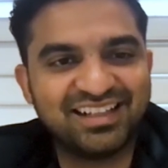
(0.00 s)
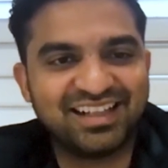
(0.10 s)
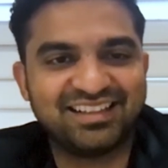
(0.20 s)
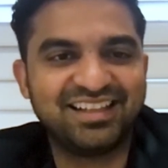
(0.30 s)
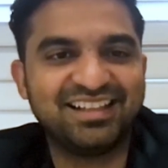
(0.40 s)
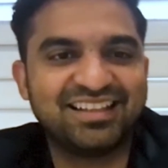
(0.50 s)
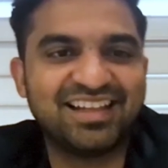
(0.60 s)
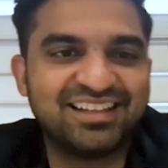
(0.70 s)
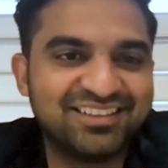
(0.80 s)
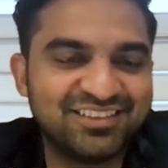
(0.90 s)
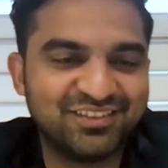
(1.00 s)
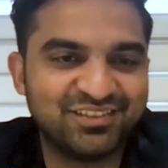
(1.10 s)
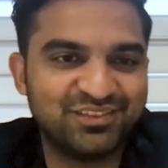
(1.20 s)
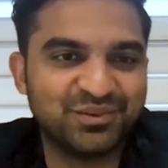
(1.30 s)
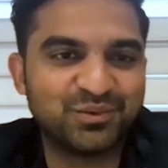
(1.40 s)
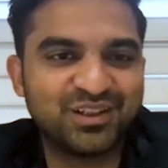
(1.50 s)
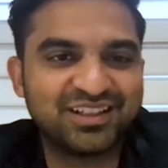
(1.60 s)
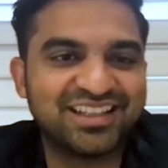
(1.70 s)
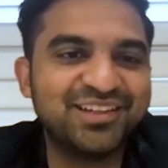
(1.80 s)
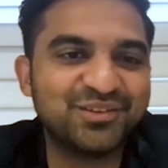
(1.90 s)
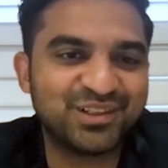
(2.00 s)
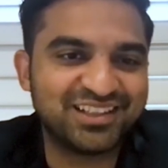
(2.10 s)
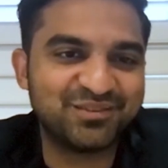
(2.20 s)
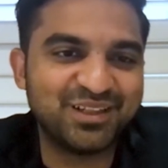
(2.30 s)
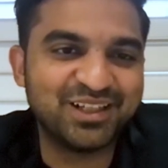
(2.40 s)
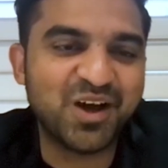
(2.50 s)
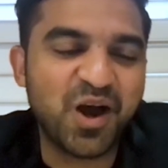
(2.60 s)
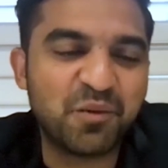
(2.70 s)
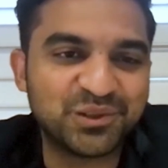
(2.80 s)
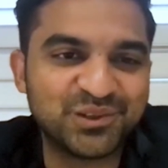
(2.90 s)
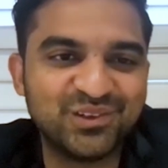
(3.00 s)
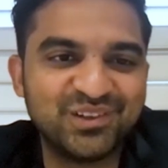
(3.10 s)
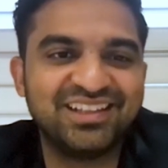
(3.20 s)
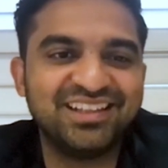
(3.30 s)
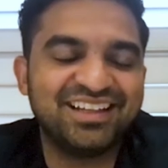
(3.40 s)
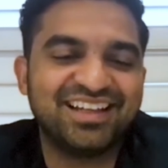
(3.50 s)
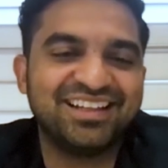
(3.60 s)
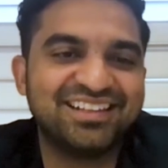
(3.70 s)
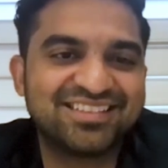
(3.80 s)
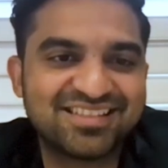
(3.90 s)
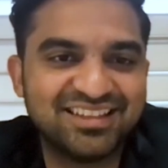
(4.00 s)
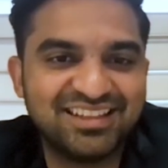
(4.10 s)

I think that the keyword there being opportunity, and it's